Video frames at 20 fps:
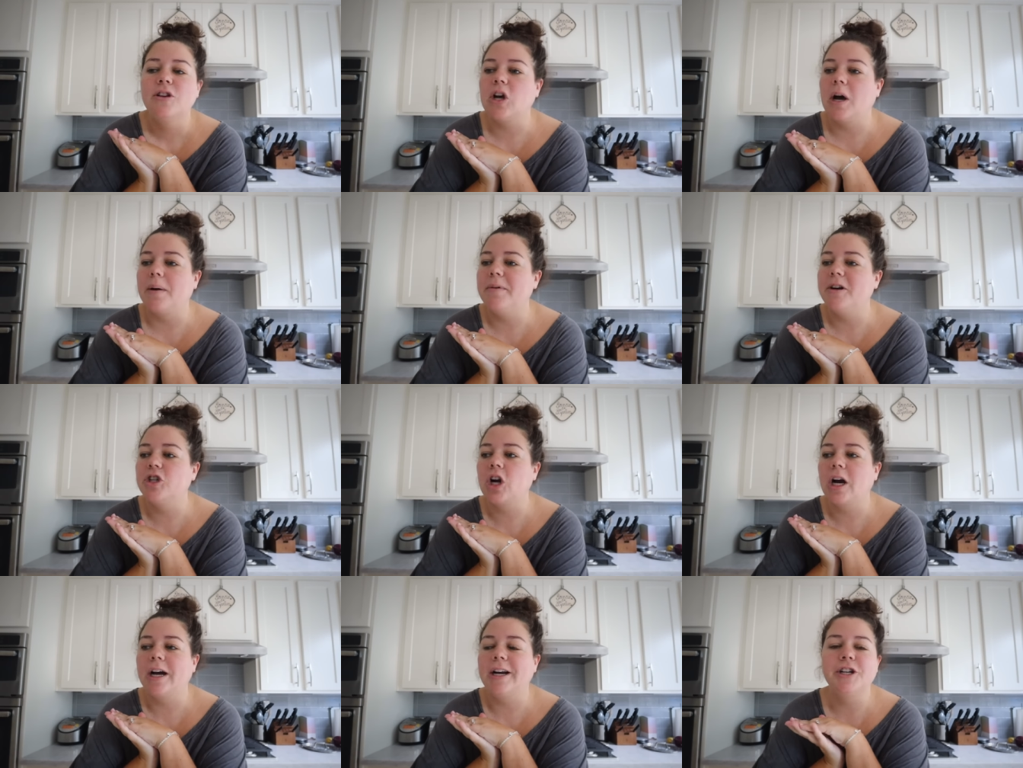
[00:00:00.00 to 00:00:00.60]
So I'm
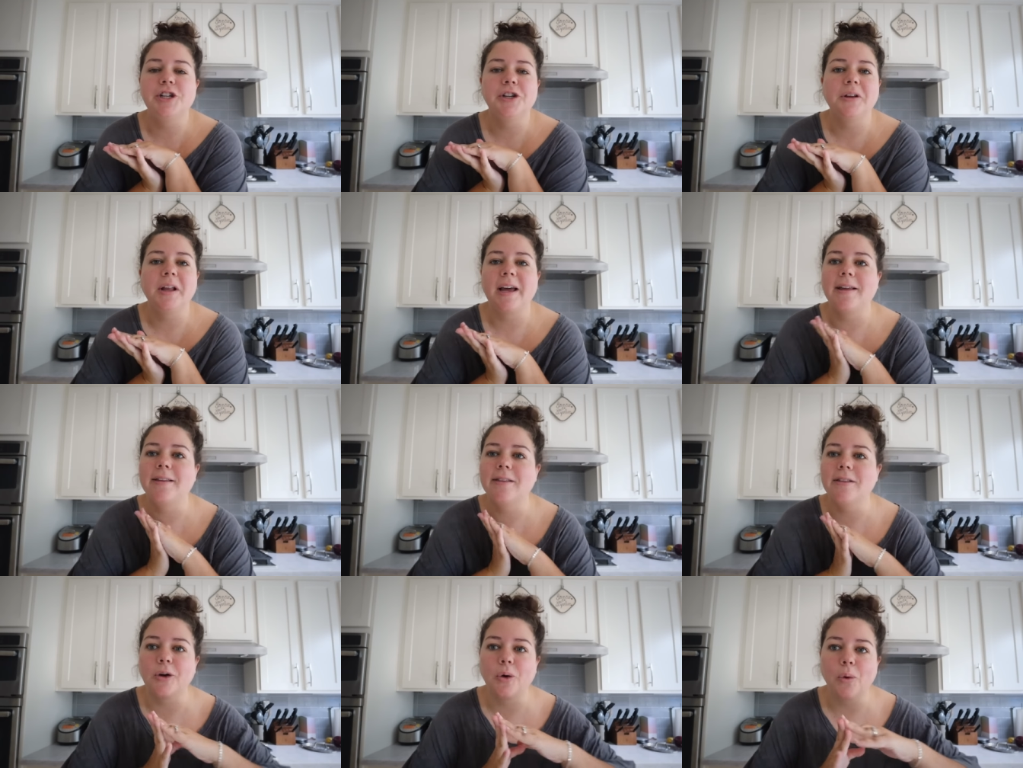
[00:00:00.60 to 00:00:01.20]
gonna try to do
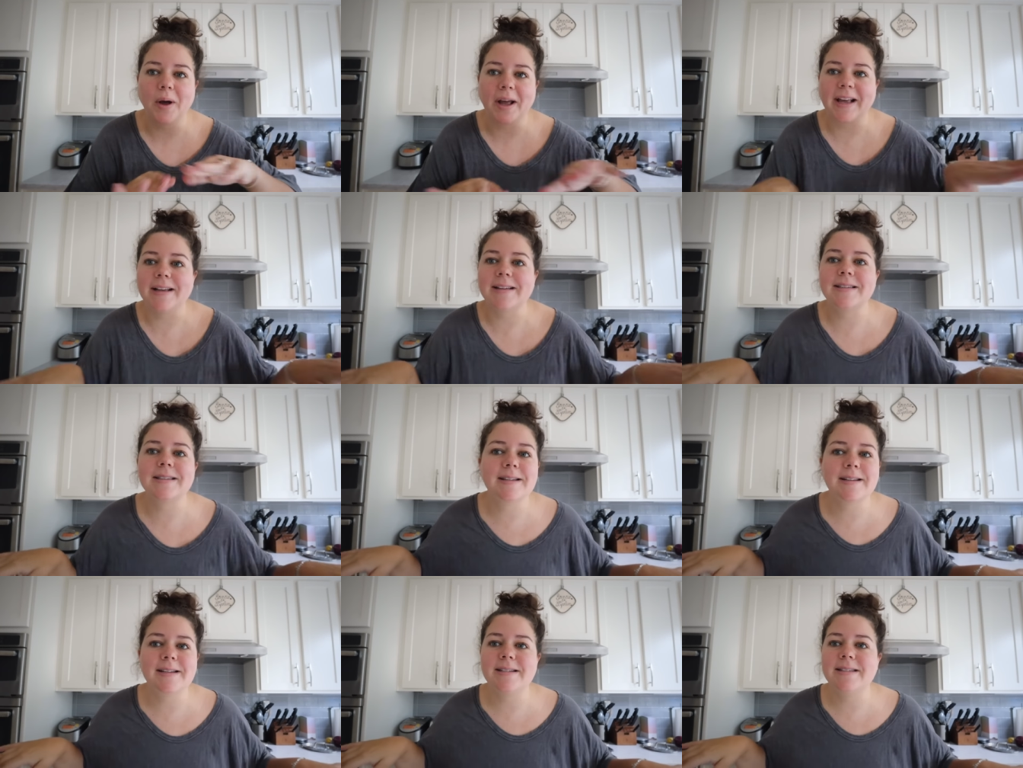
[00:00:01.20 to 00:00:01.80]
like the
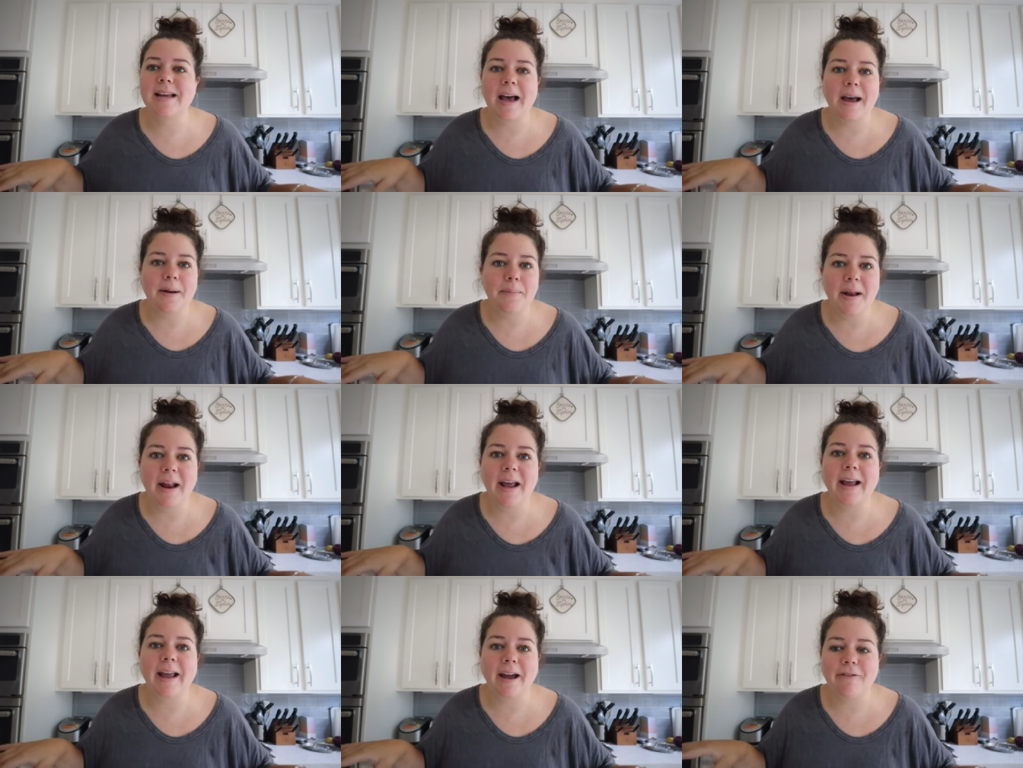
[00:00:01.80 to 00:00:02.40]
quickest ten
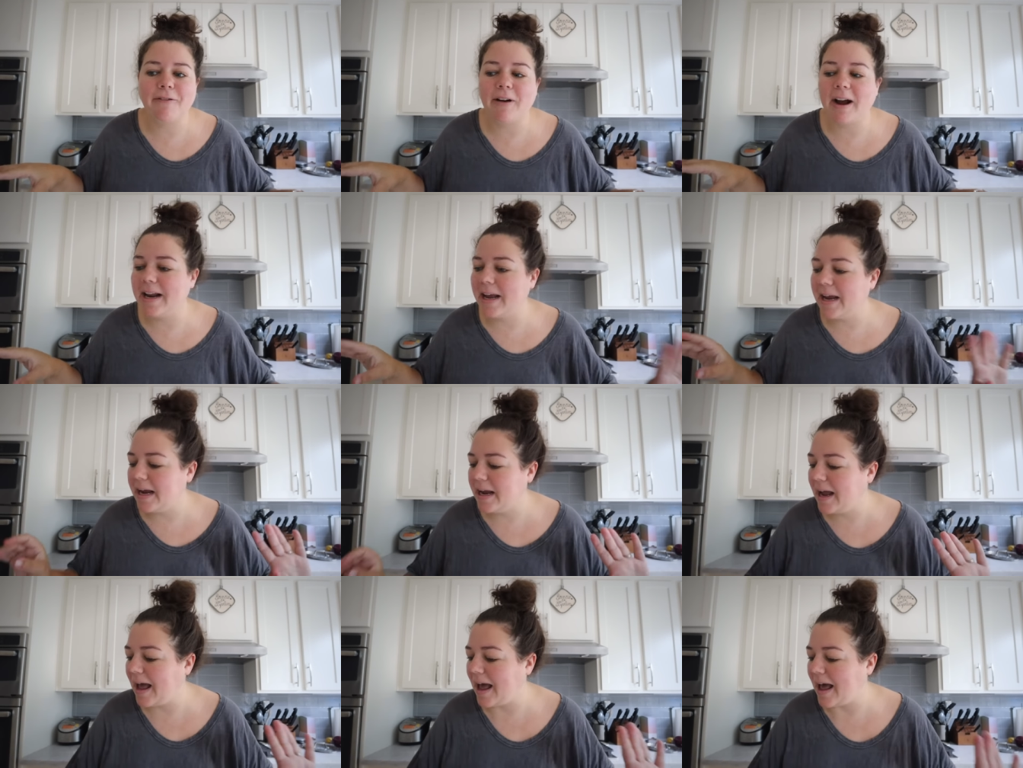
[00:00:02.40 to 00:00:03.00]
minute get
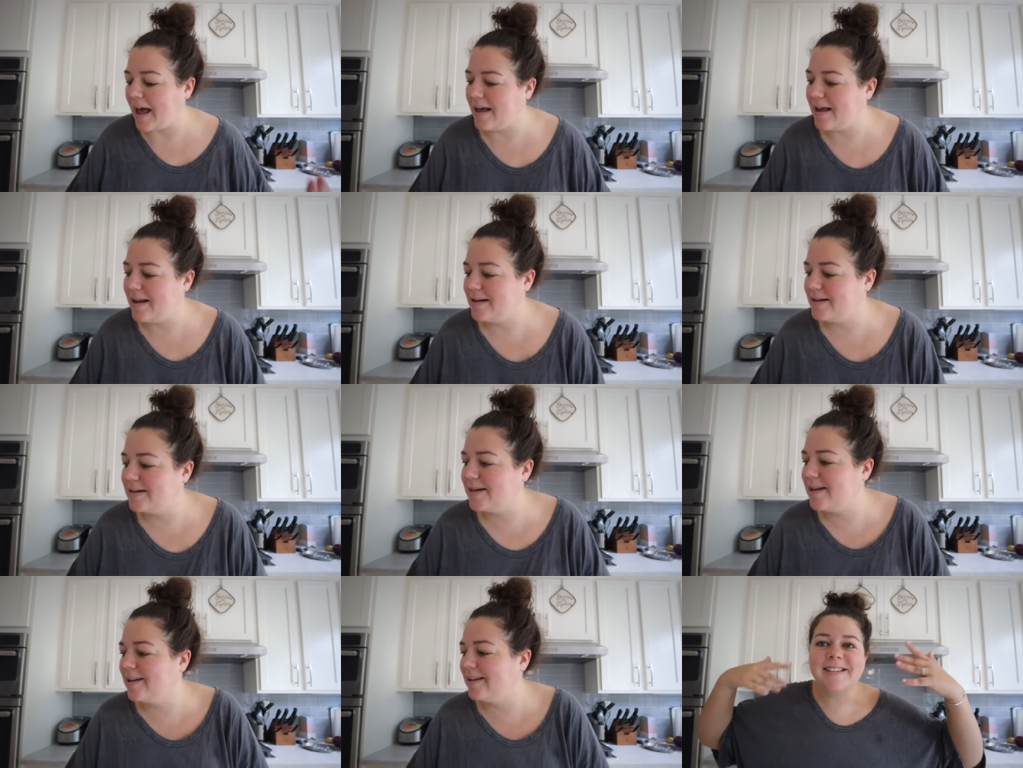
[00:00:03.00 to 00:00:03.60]
ready
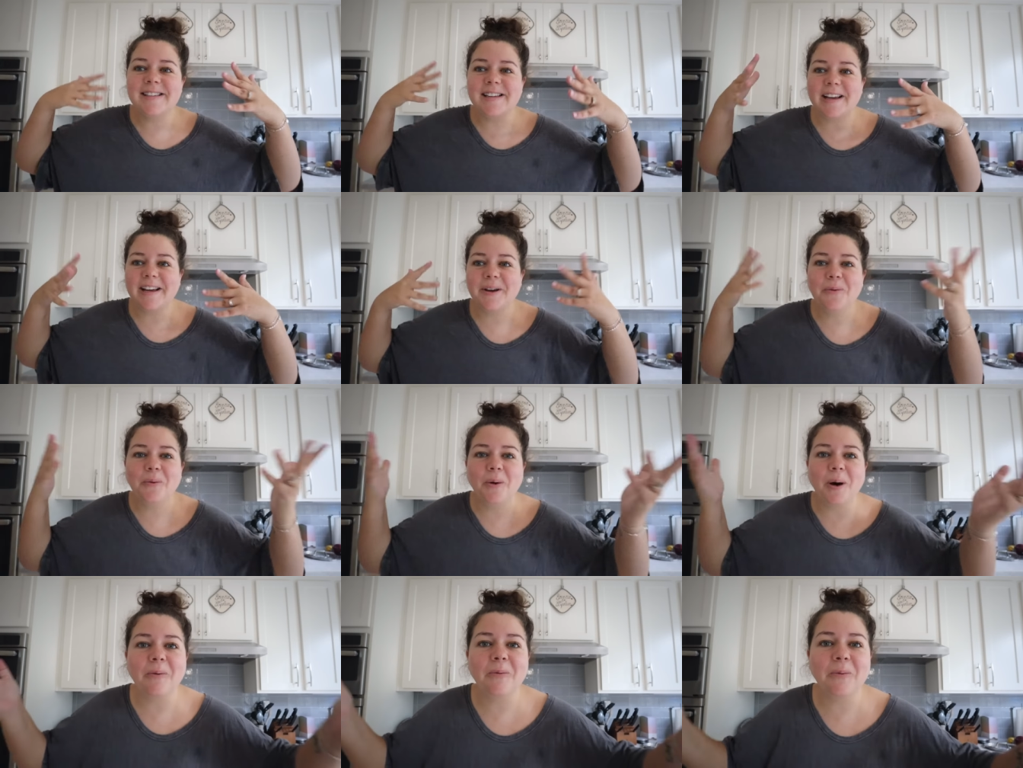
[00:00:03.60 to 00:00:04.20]
and see
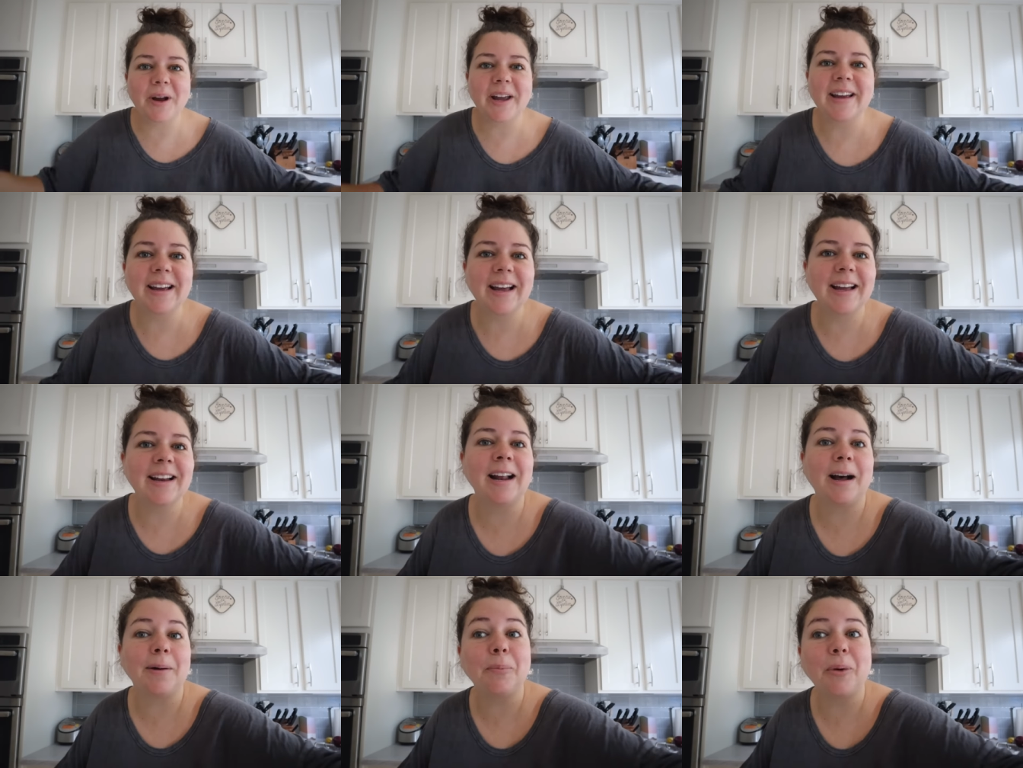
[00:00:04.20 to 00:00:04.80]
what we
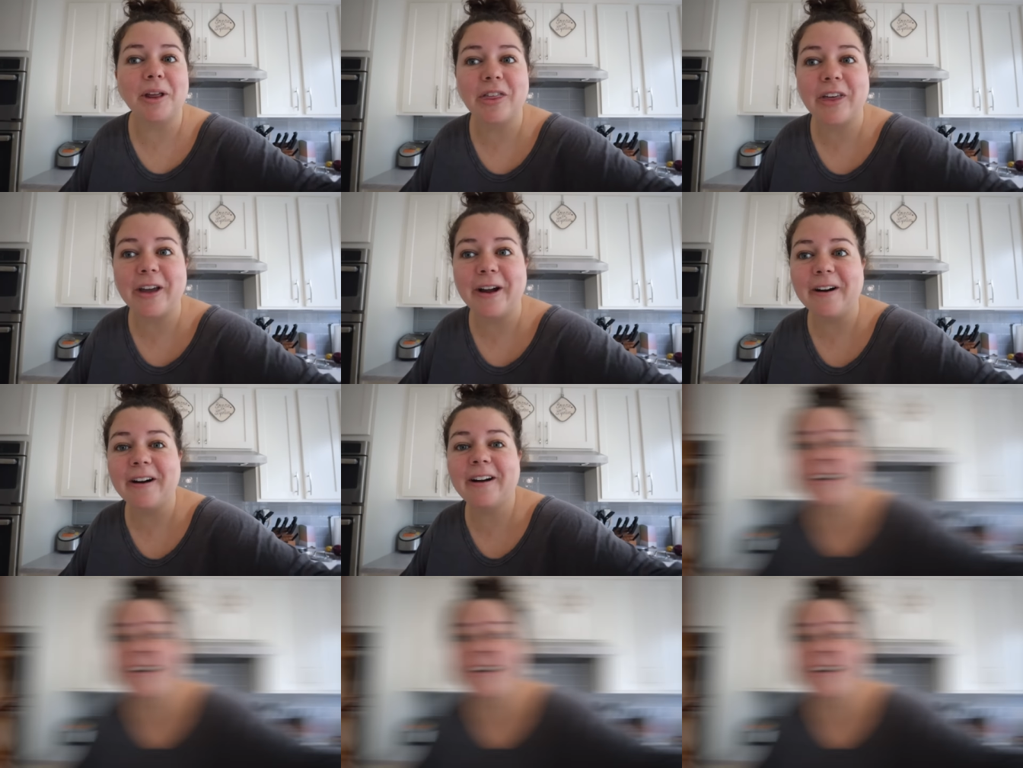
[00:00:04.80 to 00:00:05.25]
end up with here.